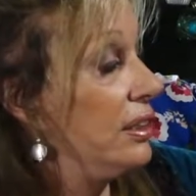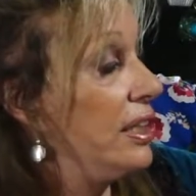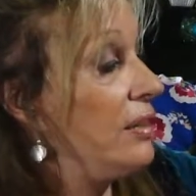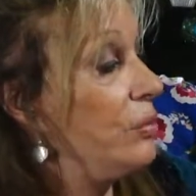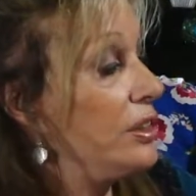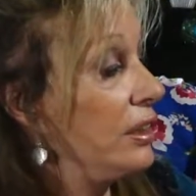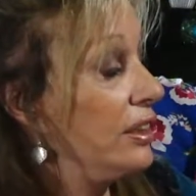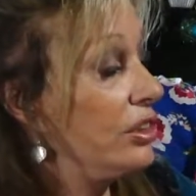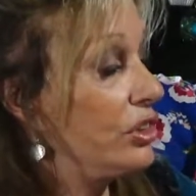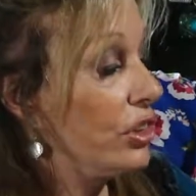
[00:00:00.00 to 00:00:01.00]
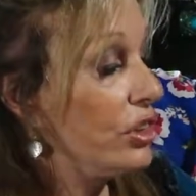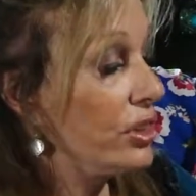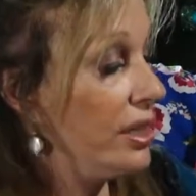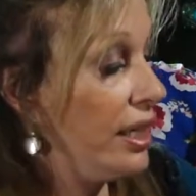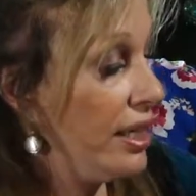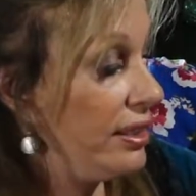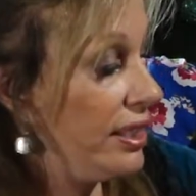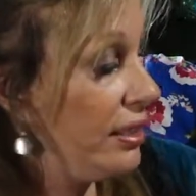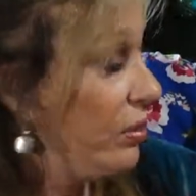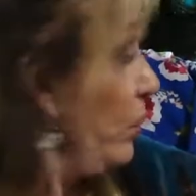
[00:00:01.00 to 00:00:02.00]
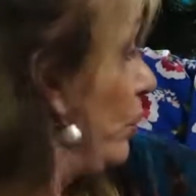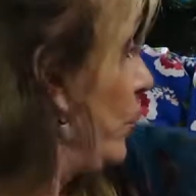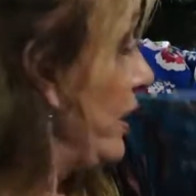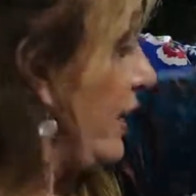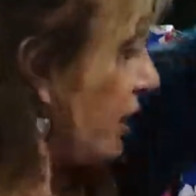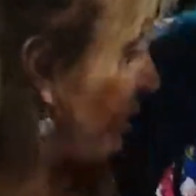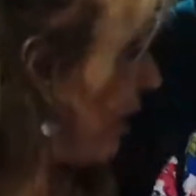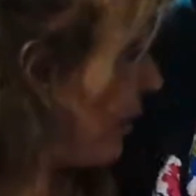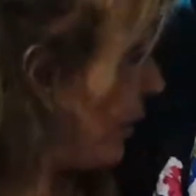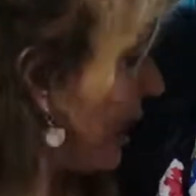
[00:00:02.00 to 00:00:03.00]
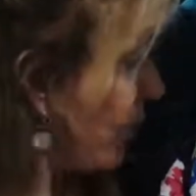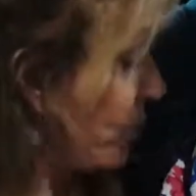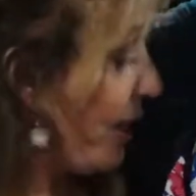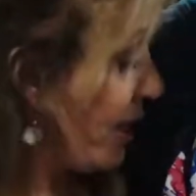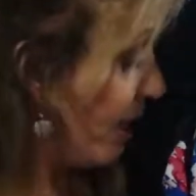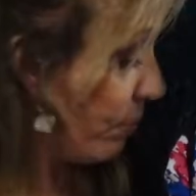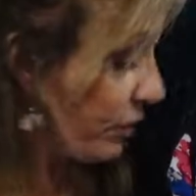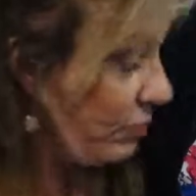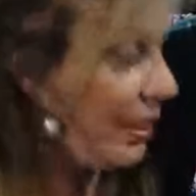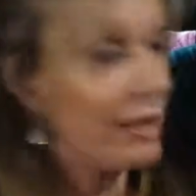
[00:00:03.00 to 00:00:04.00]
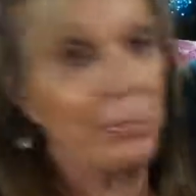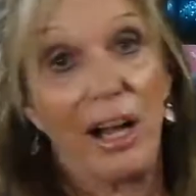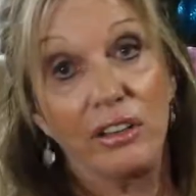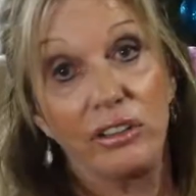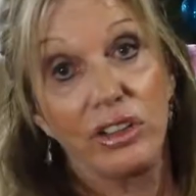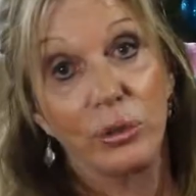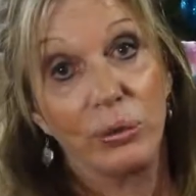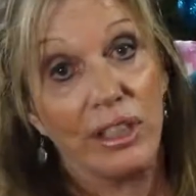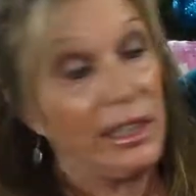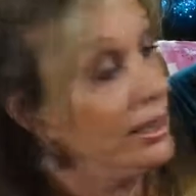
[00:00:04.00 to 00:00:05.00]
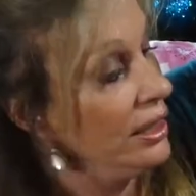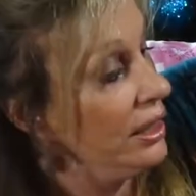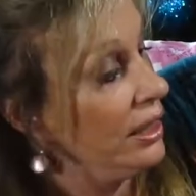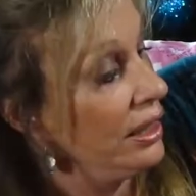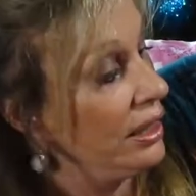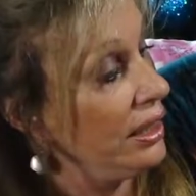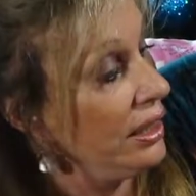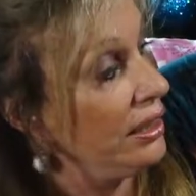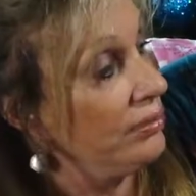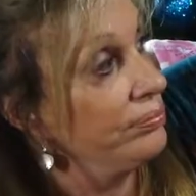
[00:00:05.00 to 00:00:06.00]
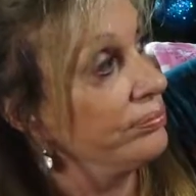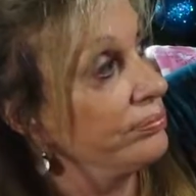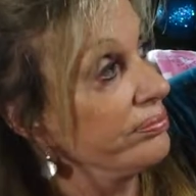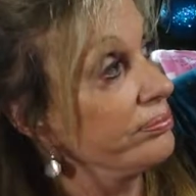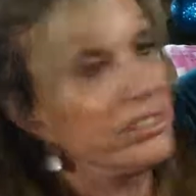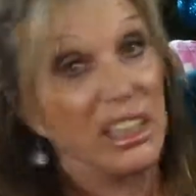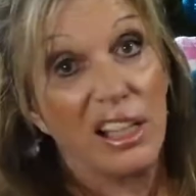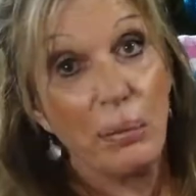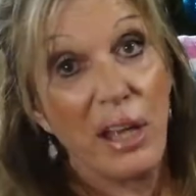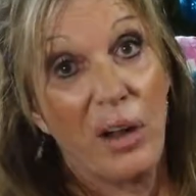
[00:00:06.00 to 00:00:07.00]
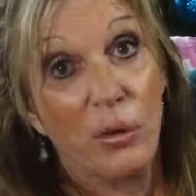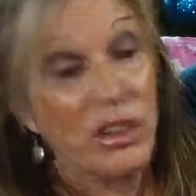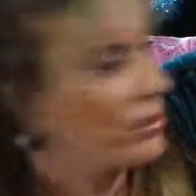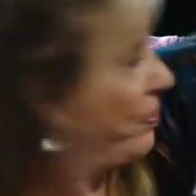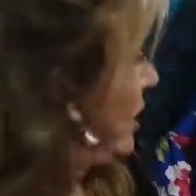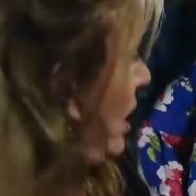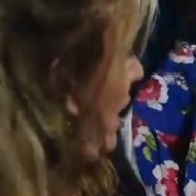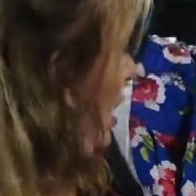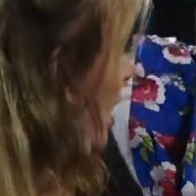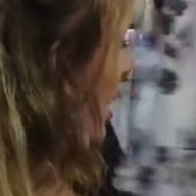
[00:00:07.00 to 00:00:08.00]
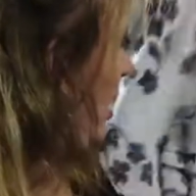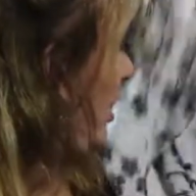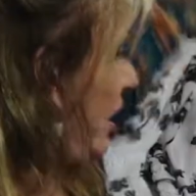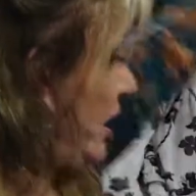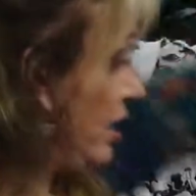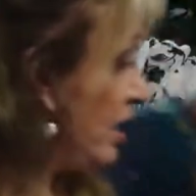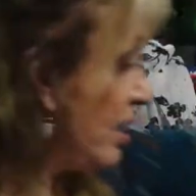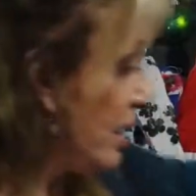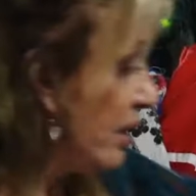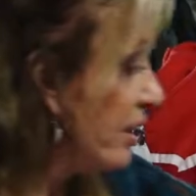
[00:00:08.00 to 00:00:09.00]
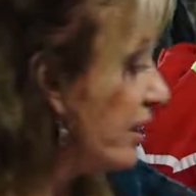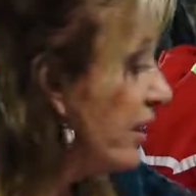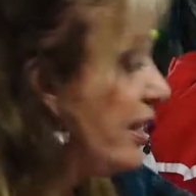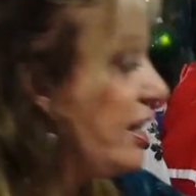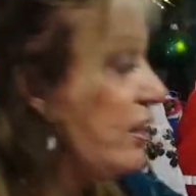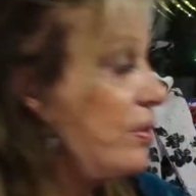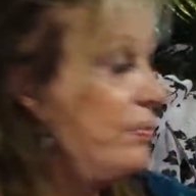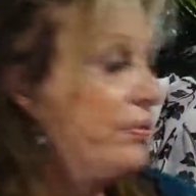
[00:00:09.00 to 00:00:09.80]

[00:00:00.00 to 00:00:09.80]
It was a little skirt, and then with this fabric I was able to make about 3 in a couple hours. Then here,